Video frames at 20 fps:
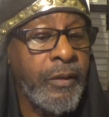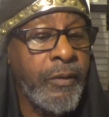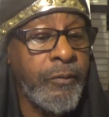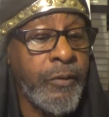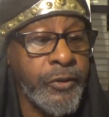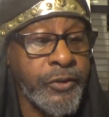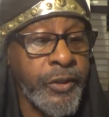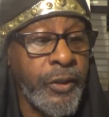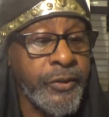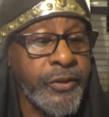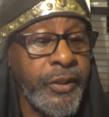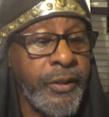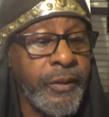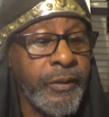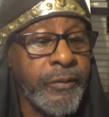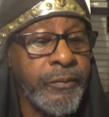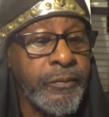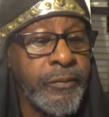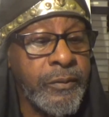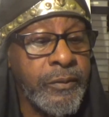verse
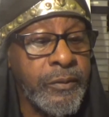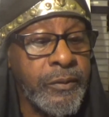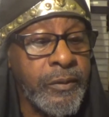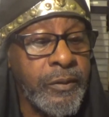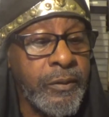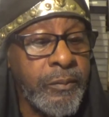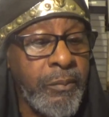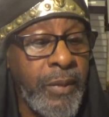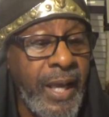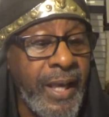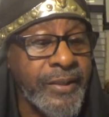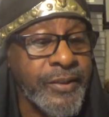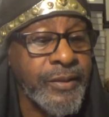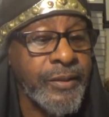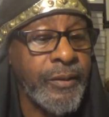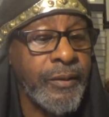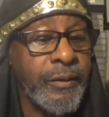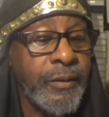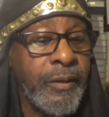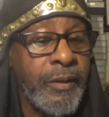13,
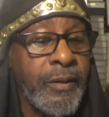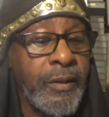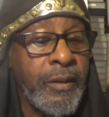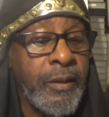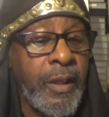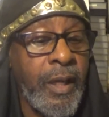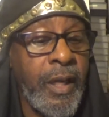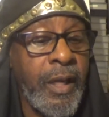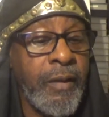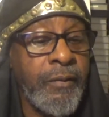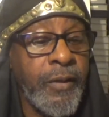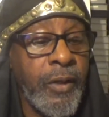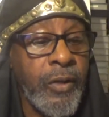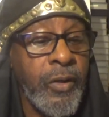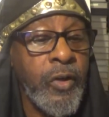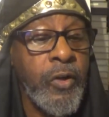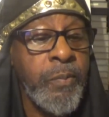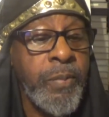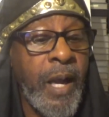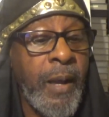Master, I have
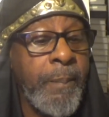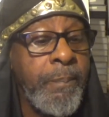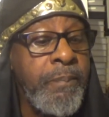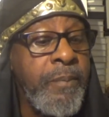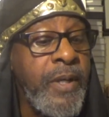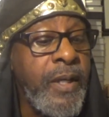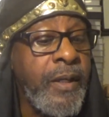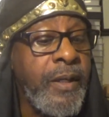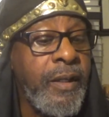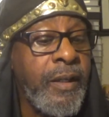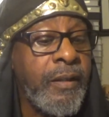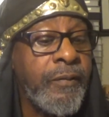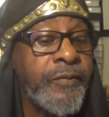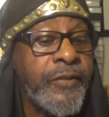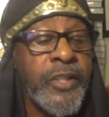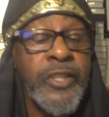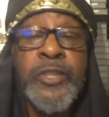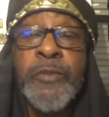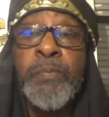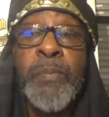heard by many of
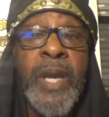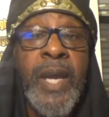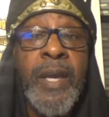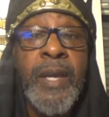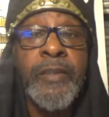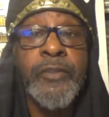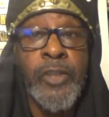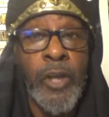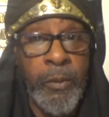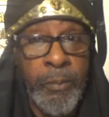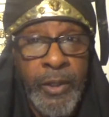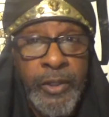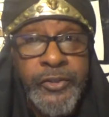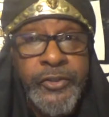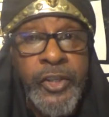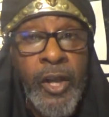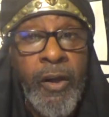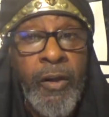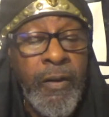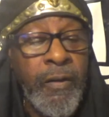this man, talk about
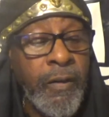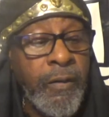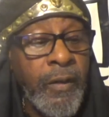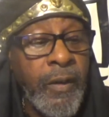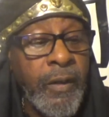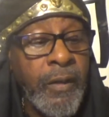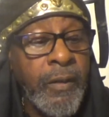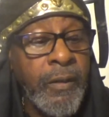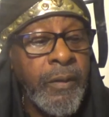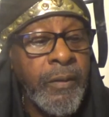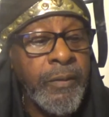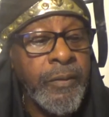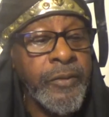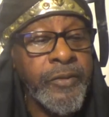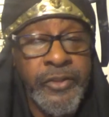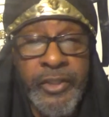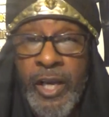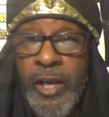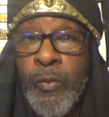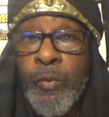Saul,
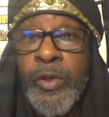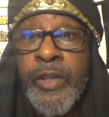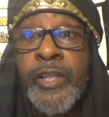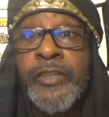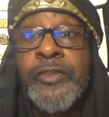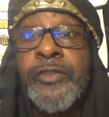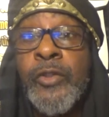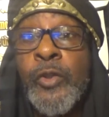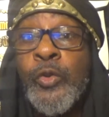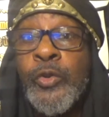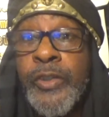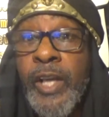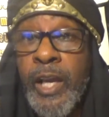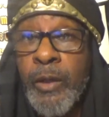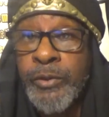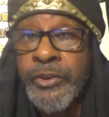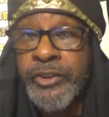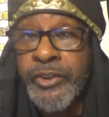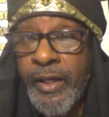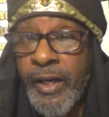same one whose
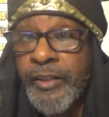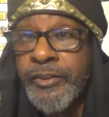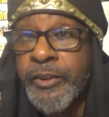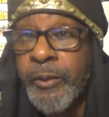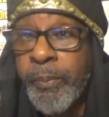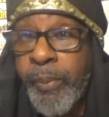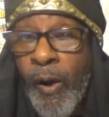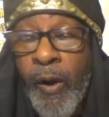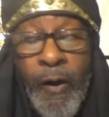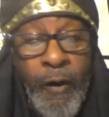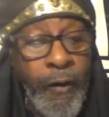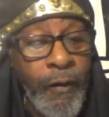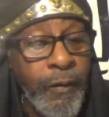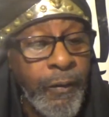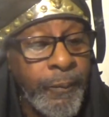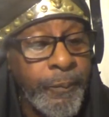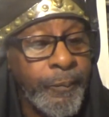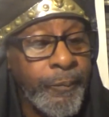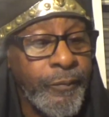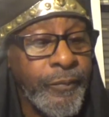name was changed to Paul.
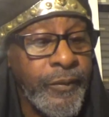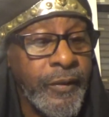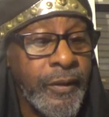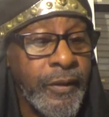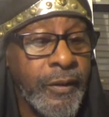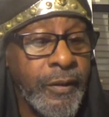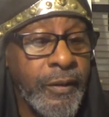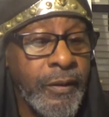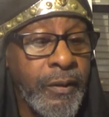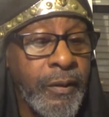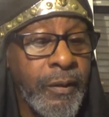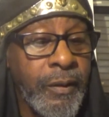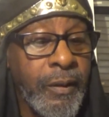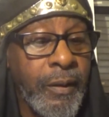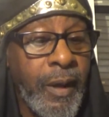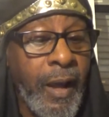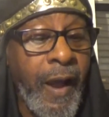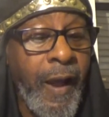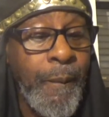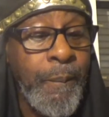
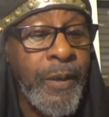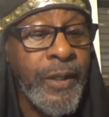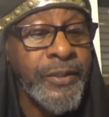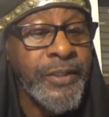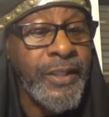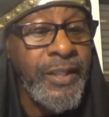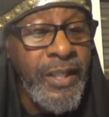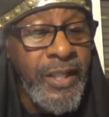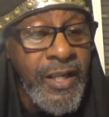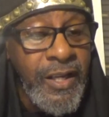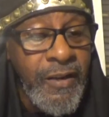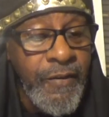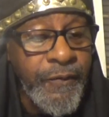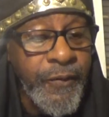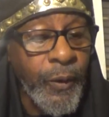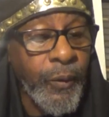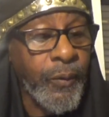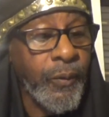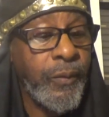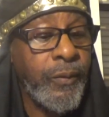How much
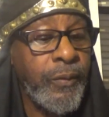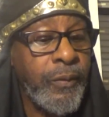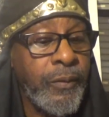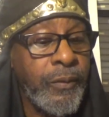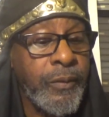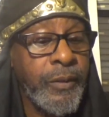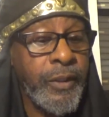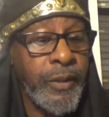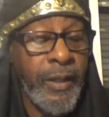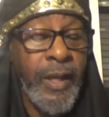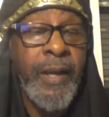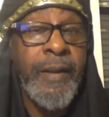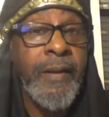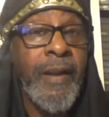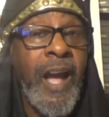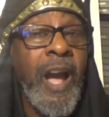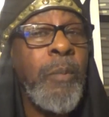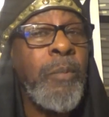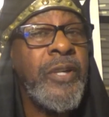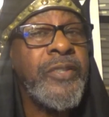evil, hear that?
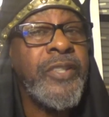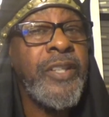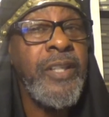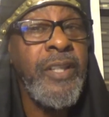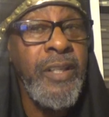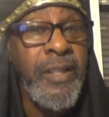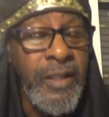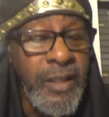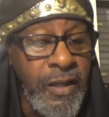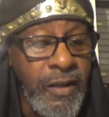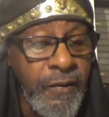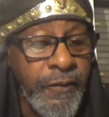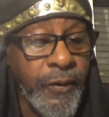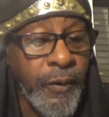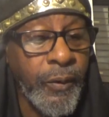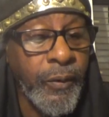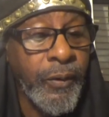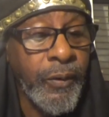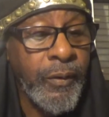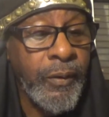How much
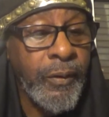evil